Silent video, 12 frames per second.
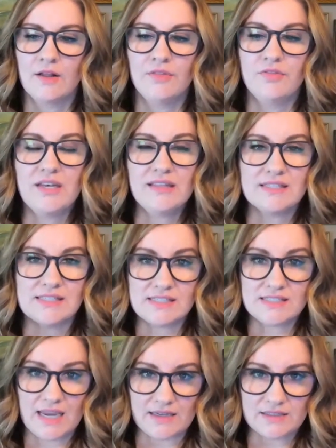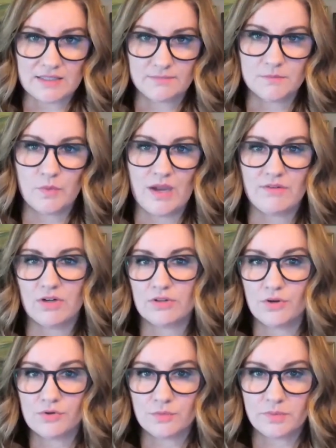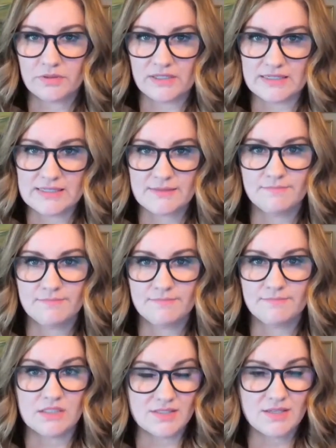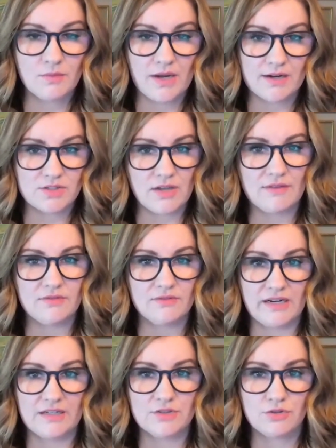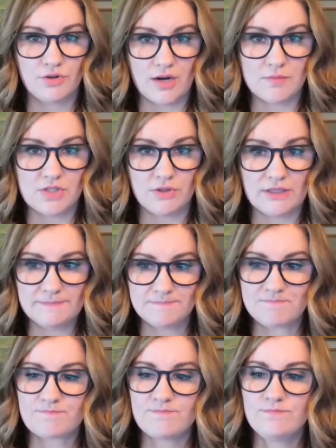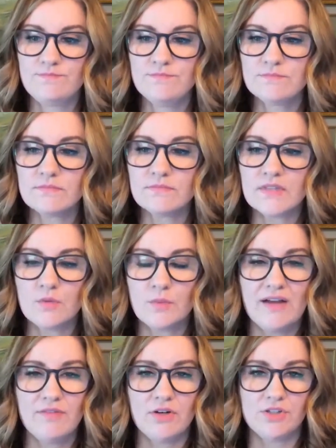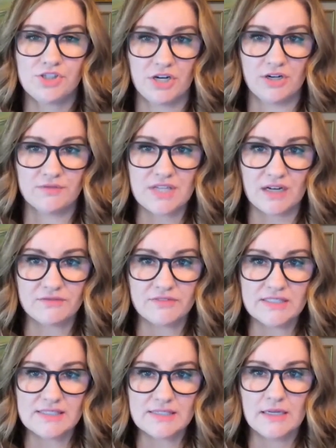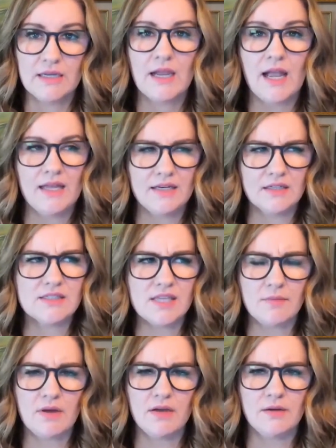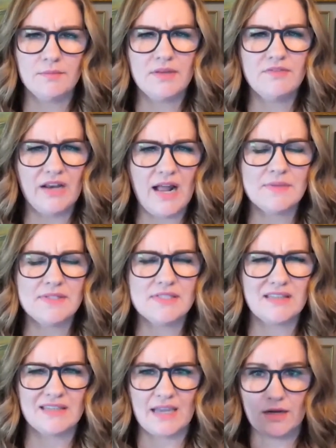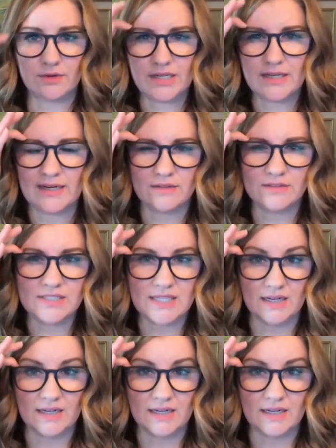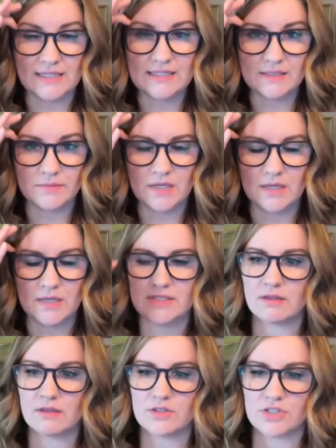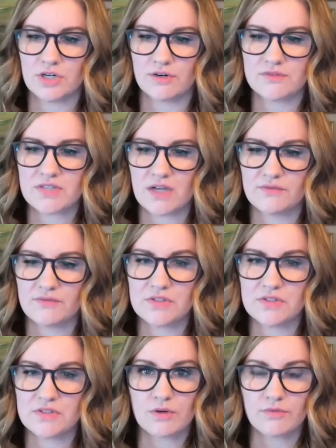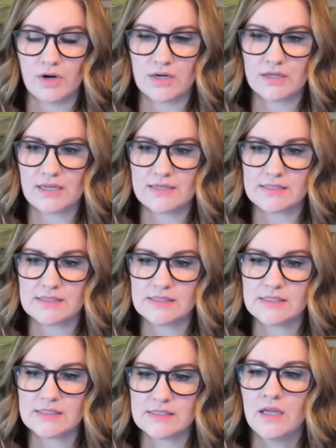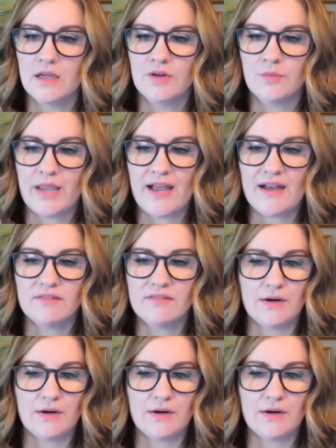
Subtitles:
Then in the state, we have our local police. In Tulsa, we actually have a financial crimes unit. We have our sheriff's office, and some, if it happens in the county and outside of the city, sometimes the sheriff's office will work fraud cases. We have